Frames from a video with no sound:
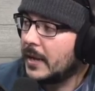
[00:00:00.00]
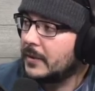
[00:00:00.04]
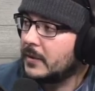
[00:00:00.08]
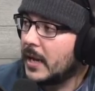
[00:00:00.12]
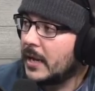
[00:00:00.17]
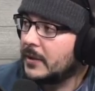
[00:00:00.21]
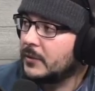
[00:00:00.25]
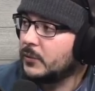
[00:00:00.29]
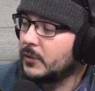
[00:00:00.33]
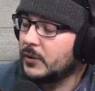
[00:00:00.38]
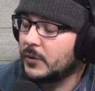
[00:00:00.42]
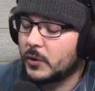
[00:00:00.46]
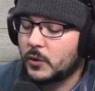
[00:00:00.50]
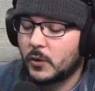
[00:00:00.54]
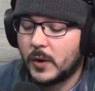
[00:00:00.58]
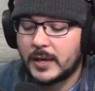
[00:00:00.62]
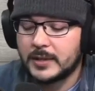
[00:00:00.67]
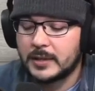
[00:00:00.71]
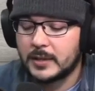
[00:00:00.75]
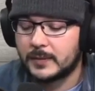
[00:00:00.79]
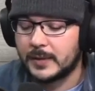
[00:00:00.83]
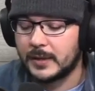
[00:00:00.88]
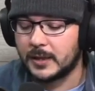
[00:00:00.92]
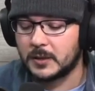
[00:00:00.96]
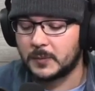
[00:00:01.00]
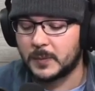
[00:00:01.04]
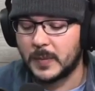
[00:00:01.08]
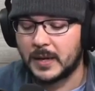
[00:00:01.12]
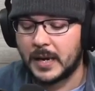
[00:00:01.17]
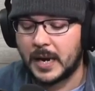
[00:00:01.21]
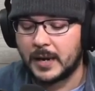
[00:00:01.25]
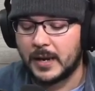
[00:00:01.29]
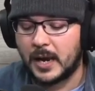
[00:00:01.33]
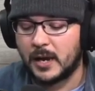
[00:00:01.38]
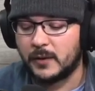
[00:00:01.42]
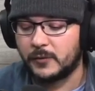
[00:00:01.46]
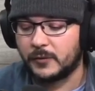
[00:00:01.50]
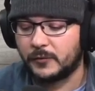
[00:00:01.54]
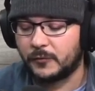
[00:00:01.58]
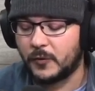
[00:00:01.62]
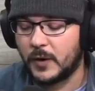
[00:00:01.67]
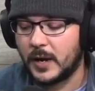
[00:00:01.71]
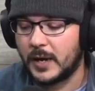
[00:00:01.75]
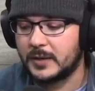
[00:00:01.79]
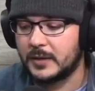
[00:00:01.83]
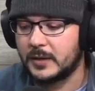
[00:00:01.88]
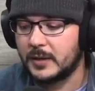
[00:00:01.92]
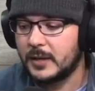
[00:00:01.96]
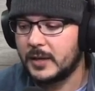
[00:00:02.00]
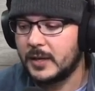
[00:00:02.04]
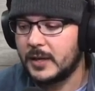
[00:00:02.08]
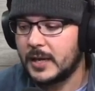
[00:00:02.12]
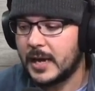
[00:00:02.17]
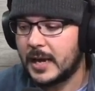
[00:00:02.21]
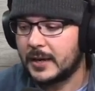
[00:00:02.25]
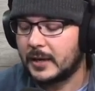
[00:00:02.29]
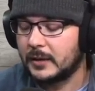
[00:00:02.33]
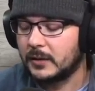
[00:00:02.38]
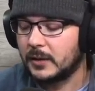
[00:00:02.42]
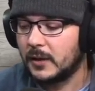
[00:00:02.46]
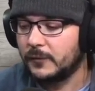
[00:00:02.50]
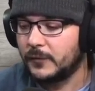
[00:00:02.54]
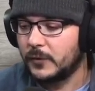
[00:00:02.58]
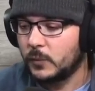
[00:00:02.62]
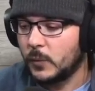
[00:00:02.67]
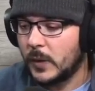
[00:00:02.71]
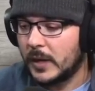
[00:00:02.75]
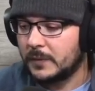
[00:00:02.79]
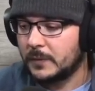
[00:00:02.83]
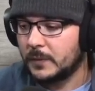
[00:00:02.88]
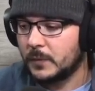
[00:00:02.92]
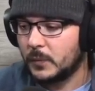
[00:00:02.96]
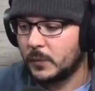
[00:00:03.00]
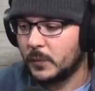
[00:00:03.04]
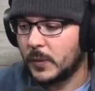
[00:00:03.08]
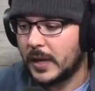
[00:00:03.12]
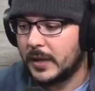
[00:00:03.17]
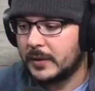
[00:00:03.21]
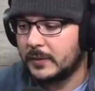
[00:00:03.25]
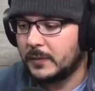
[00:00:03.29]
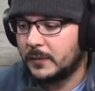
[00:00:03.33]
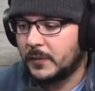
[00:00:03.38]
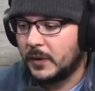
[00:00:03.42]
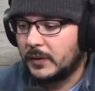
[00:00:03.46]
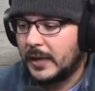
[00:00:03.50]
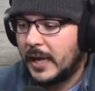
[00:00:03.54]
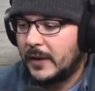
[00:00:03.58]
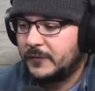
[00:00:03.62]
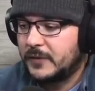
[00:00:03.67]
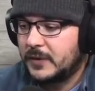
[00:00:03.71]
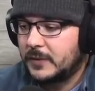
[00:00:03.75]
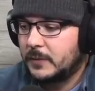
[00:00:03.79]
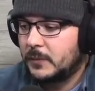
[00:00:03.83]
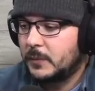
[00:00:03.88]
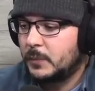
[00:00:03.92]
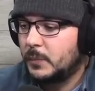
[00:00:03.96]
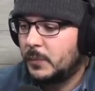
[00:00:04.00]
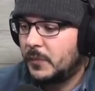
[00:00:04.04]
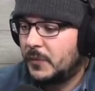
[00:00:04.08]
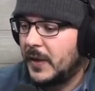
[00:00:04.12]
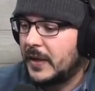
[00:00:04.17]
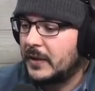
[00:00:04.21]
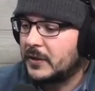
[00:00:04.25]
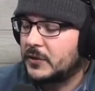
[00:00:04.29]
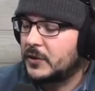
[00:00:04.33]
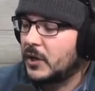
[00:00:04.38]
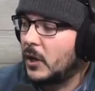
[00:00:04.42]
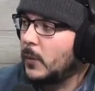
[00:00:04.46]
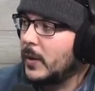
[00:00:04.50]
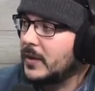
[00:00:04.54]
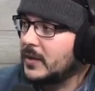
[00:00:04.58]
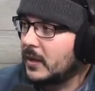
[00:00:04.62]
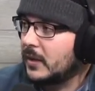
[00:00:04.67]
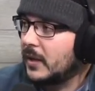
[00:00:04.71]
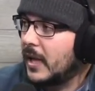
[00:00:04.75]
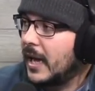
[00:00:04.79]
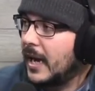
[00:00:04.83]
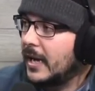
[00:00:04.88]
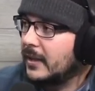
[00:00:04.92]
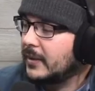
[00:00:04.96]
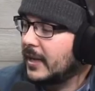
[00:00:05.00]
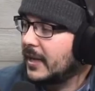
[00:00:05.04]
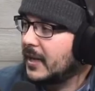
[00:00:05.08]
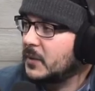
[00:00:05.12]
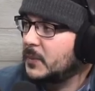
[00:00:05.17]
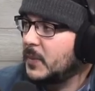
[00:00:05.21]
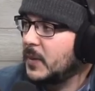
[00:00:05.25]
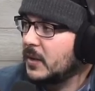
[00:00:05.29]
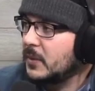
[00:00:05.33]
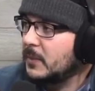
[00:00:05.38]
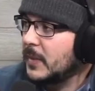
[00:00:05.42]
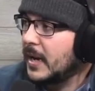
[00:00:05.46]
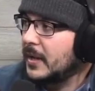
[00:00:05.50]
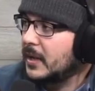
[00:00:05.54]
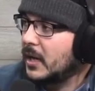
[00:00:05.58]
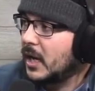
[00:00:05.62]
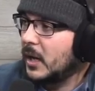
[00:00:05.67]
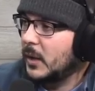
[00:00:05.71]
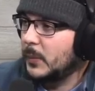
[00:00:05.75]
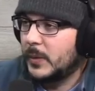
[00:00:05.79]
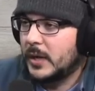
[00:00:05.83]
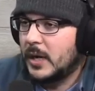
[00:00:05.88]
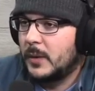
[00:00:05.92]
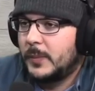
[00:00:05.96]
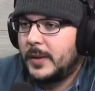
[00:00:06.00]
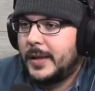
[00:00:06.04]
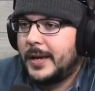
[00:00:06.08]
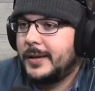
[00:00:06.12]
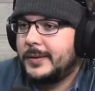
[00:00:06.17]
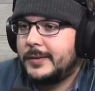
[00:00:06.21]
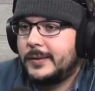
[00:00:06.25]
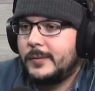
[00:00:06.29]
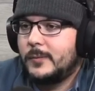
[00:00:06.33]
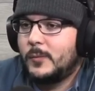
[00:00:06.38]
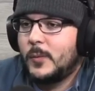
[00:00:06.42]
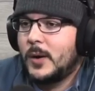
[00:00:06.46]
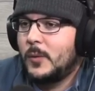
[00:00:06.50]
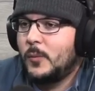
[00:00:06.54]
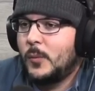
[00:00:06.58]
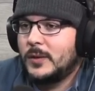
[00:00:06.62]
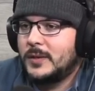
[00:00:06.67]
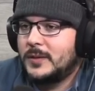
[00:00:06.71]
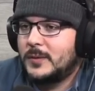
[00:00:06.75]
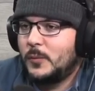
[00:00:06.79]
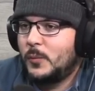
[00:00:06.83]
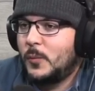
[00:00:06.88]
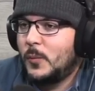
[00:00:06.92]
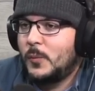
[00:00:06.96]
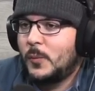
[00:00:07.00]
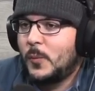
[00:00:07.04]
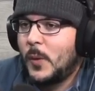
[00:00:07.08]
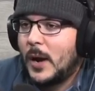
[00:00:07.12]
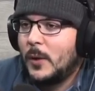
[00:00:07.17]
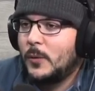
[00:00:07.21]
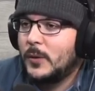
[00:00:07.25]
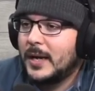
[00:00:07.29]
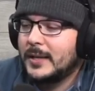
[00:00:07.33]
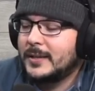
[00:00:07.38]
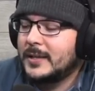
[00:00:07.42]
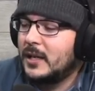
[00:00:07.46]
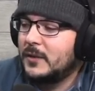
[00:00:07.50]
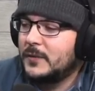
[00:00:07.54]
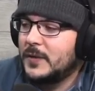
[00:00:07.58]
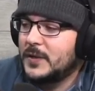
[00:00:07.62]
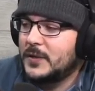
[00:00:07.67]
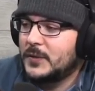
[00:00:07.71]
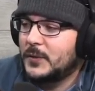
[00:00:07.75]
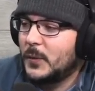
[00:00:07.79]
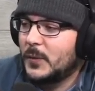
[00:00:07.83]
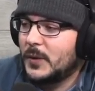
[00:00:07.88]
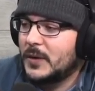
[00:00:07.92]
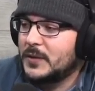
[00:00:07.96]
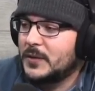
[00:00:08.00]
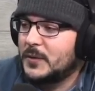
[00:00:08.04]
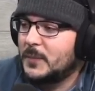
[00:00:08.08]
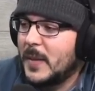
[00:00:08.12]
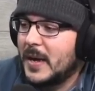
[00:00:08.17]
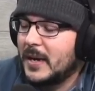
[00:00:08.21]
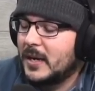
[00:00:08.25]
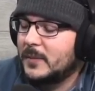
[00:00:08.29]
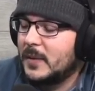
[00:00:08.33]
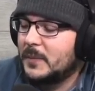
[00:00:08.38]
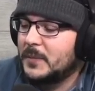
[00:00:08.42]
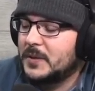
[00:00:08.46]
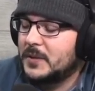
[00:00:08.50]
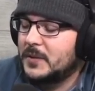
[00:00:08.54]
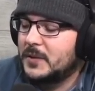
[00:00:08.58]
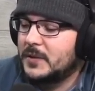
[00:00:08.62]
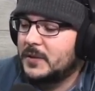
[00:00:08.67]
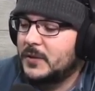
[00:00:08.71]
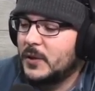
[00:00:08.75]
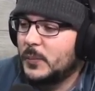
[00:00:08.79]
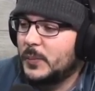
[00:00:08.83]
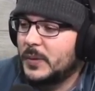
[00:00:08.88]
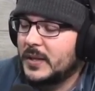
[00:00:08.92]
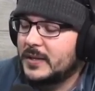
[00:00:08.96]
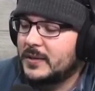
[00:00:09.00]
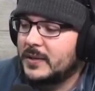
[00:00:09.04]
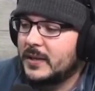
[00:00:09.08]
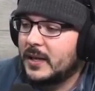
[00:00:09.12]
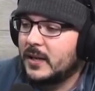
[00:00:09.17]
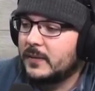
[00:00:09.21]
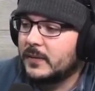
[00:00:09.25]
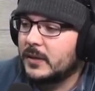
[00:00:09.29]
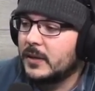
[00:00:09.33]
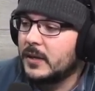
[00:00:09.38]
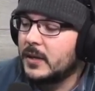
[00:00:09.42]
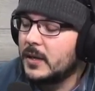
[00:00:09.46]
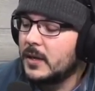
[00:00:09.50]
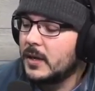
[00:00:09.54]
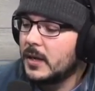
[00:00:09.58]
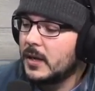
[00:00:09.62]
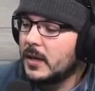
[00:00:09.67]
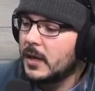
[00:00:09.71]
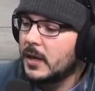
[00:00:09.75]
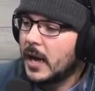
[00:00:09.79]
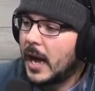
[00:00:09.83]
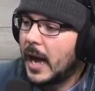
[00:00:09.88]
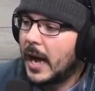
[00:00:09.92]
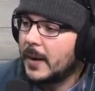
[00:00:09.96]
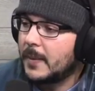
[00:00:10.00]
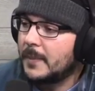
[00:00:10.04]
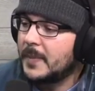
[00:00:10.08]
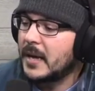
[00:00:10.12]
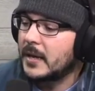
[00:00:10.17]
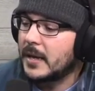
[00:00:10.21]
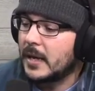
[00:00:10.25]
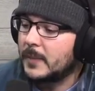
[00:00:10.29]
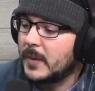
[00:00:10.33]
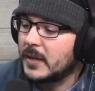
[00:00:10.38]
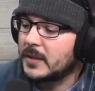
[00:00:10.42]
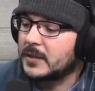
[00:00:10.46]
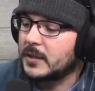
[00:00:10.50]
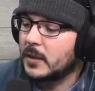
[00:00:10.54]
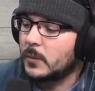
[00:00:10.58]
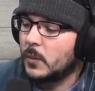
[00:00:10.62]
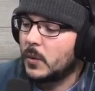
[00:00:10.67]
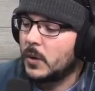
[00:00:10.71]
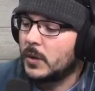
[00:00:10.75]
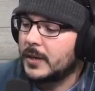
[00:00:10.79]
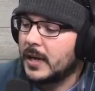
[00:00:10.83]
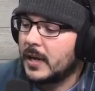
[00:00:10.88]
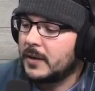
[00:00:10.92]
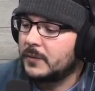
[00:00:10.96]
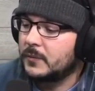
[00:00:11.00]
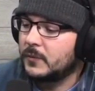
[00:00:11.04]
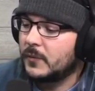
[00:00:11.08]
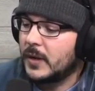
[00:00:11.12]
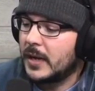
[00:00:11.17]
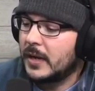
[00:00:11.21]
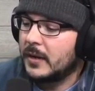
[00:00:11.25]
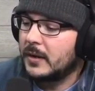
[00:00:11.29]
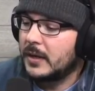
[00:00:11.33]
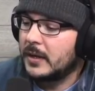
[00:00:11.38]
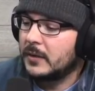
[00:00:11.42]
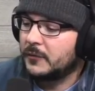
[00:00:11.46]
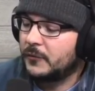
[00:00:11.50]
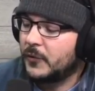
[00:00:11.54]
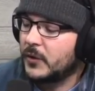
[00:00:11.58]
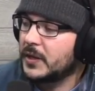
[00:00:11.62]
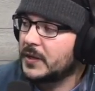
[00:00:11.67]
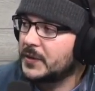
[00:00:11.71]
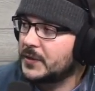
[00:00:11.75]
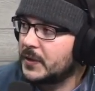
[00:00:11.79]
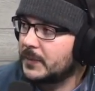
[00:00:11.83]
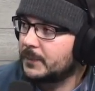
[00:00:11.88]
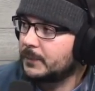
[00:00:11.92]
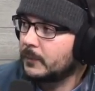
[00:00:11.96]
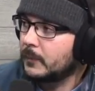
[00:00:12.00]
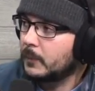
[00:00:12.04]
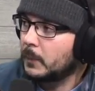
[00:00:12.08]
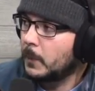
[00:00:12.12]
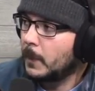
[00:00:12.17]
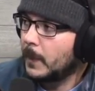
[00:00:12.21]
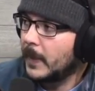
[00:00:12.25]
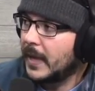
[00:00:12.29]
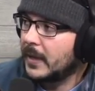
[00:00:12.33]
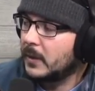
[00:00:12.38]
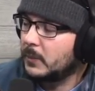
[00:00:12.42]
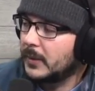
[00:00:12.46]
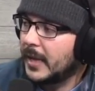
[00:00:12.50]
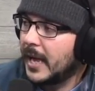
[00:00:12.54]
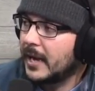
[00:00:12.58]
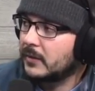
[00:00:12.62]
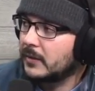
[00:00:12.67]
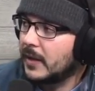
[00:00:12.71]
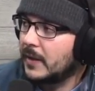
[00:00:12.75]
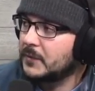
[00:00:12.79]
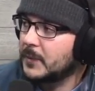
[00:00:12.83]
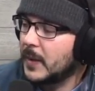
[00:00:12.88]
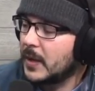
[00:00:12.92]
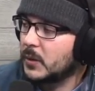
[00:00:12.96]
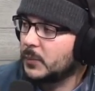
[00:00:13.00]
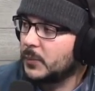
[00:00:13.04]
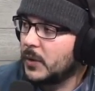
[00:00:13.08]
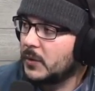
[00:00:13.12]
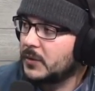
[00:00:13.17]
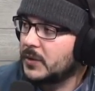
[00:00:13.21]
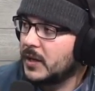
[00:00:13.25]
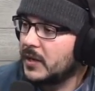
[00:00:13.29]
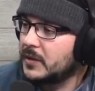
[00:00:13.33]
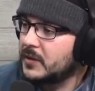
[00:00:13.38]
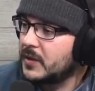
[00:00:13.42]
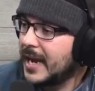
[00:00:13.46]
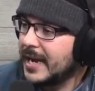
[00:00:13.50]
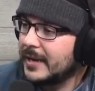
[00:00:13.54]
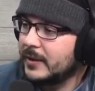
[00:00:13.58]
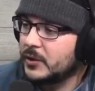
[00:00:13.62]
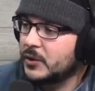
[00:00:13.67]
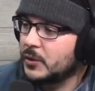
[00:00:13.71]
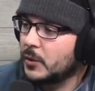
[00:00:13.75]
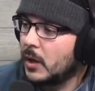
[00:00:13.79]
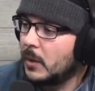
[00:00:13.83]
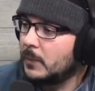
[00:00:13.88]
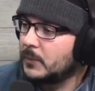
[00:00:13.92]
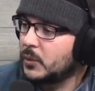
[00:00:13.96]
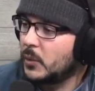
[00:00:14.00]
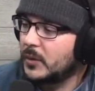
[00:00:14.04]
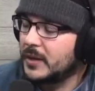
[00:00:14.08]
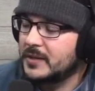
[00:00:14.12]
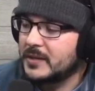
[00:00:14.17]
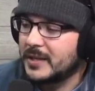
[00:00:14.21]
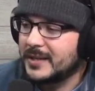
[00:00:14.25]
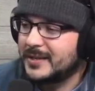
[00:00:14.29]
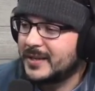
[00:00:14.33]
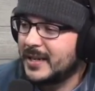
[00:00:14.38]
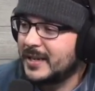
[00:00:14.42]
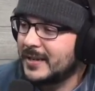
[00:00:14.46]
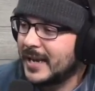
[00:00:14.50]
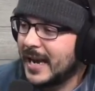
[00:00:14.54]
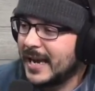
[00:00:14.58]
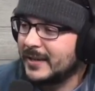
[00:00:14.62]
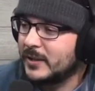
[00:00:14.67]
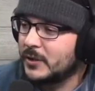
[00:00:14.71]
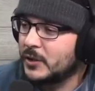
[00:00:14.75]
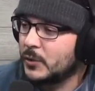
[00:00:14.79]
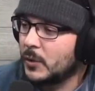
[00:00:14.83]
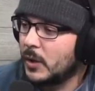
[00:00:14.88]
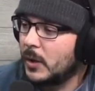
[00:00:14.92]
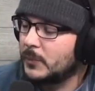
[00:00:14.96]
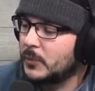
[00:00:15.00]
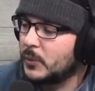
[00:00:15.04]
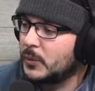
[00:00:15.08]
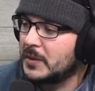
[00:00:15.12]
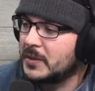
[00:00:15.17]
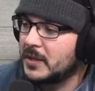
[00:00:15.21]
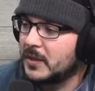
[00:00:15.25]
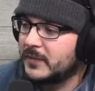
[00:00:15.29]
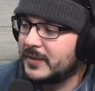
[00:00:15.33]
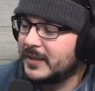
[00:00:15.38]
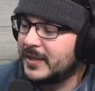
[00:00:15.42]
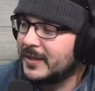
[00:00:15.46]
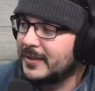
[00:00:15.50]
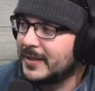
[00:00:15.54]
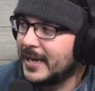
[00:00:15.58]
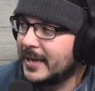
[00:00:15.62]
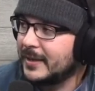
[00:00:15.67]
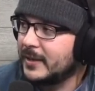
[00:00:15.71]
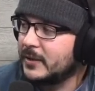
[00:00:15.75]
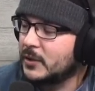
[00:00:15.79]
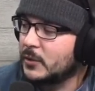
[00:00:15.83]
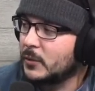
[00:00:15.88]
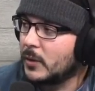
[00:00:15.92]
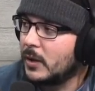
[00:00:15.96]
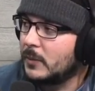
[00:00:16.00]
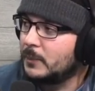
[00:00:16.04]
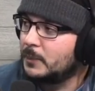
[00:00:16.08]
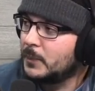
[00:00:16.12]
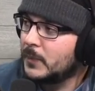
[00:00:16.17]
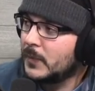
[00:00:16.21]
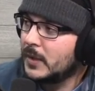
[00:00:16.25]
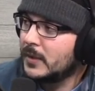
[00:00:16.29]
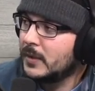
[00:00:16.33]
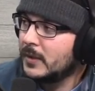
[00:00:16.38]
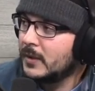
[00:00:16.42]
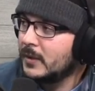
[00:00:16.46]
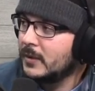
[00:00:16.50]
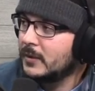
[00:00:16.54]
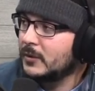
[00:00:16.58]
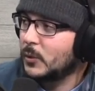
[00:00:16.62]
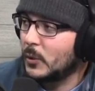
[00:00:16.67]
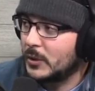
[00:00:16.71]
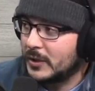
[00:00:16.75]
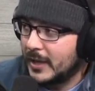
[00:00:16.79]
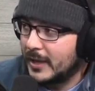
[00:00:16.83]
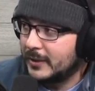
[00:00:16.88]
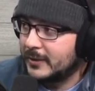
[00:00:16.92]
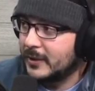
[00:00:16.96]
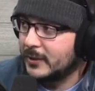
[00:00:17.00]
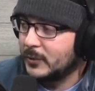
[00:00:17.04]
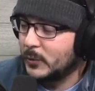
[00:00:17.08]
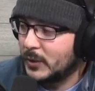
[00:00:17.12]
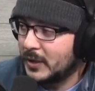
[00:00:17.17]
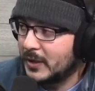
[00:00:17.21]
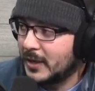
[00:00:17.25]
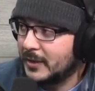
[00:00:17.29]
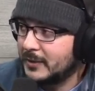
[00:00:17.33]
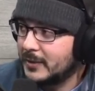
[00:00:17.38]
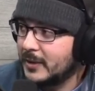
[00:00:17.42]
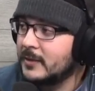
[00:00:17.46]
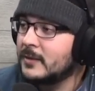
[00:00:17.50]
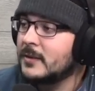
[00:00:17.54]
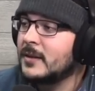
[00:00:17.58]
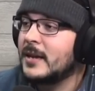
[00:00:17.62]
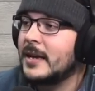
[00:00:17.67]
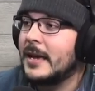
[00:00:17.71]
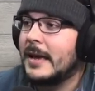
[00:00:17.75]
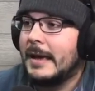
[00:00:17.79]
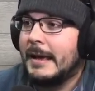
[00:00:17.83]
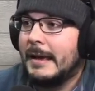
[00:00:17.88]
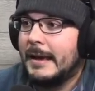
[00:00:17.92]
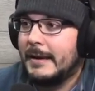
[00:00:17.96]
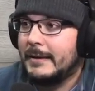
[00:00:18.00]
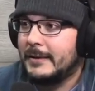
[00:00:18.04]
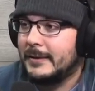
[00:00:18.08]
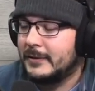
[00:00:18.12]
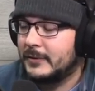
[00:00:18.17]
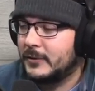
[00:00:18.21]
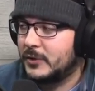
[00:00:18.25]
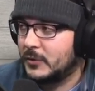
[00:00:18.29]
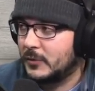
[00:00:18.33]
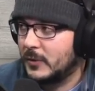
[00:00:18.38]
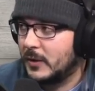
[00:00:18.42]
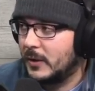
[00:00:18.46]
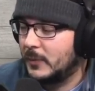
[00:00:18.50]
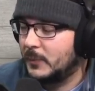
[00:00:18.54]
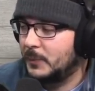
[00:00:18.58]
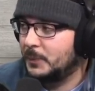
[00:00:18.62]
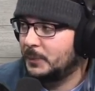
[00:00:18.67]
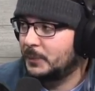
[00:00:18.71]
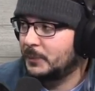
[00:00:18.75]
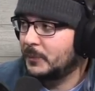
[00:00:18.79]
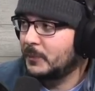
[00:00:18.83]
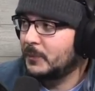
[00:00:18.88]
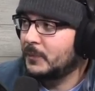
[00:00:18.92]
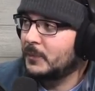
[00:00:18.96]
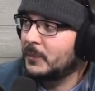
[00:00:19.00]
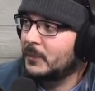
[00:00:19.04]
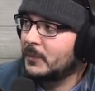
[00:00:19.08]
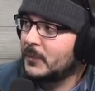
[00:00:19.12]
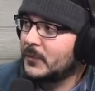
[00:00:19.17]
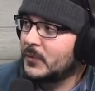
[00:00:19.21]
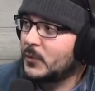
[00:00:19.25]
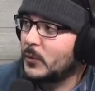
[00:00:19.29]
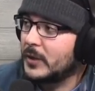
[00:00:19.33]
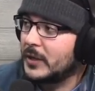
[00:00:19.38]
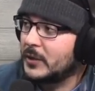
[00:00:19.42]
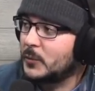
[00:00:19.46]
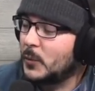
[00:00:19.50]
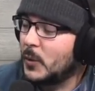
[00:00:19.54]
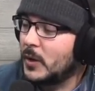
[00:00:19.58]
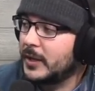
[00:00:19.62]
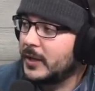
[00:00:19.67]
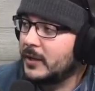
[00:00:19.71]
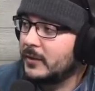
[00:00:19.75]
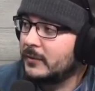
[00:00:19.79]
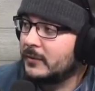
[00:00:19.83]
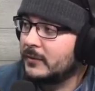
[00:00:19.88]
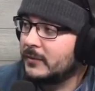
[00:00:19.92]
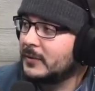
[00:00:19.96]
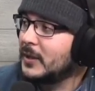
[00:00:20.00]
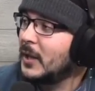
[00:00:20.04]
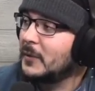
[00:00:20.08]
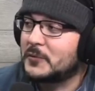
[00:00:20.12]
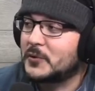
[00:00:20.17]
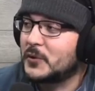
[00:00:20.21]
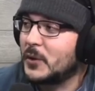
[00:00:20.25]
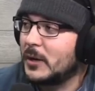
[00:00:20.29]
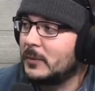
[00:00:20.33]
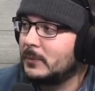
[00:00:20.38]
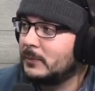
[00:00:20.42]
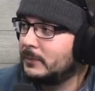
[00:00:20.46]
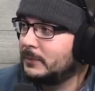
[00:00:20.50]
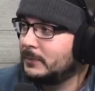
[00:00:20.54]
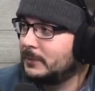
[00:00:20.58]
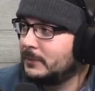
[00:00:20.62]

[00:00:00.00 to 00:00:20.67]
And the crazy thing is, man, I have a friend, and I love it when the left thinks it's always a lie, like it's being made up. And I'm like, dude, why would I tell these stories? Just make them up. It's the stupidest thing ever. I met someone in Ferguson at a Black Lives Matter protest, hated Trump. 2016, hated Trump. 2017, hated Trump. 2018, 2019, hated Trump. 2020, loves Trump.